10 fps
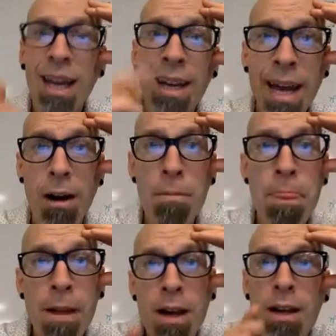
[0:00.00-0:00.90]
Now,
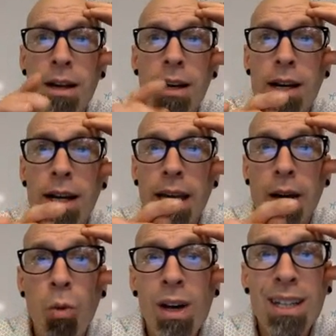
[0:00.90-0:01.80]

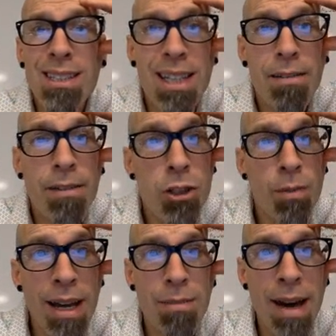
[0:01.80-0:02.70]
what is the official
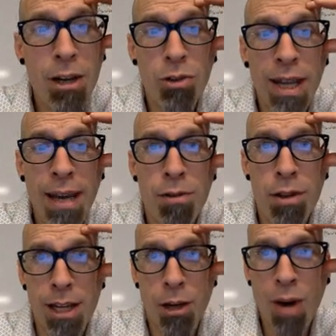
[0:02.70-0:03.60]
mathematical name for
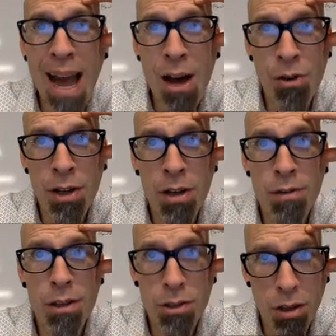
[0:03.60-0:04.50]
the around for
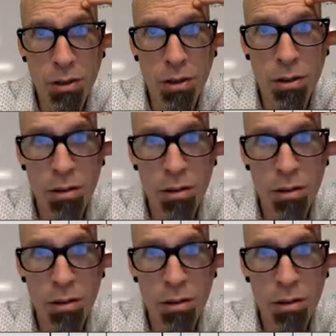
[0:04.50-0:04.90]
a circle?